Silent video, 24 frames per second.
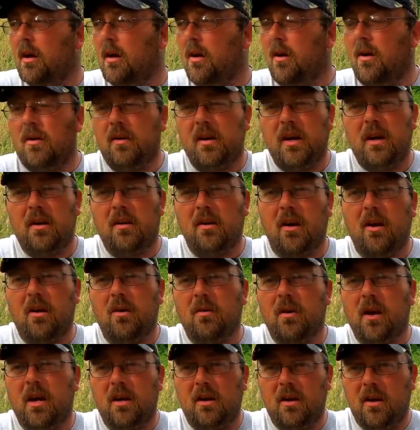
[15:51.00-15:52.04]
on here
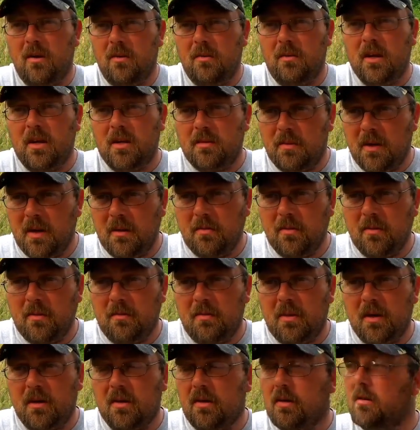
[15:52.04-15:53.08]
already know these people
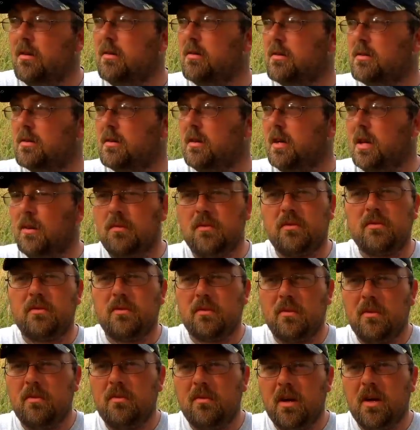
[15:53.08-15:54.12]
because it was
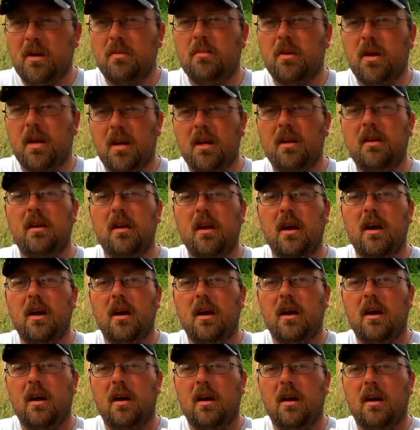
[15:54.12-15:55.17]
through them that
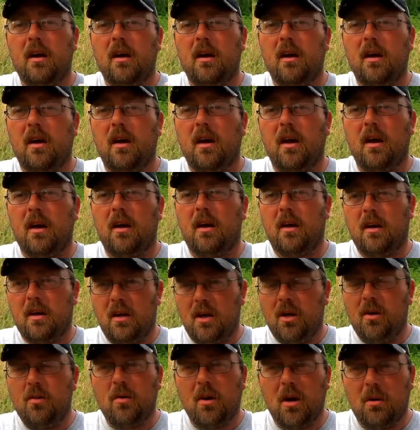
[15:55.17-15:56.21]

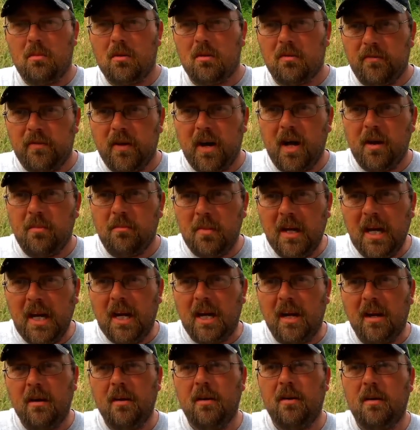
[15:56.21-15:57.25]
you were able to find
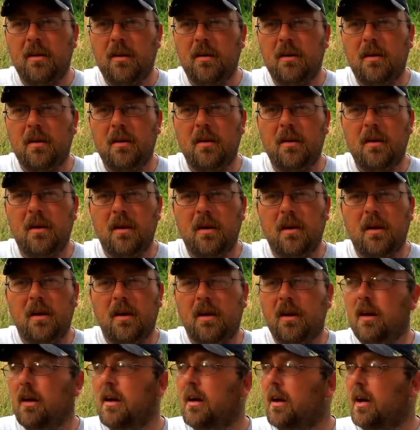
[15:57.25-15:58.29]
me.
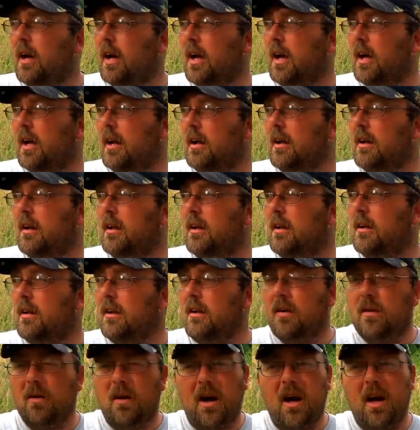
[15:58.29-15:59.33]
And,
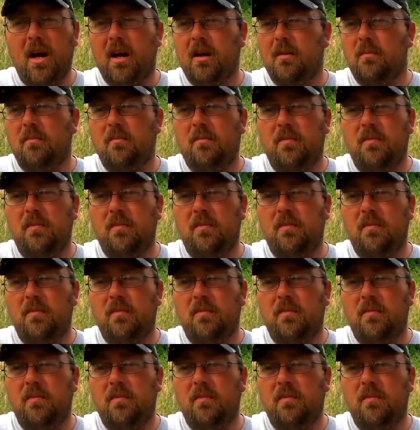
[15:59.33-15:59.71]
you know, I am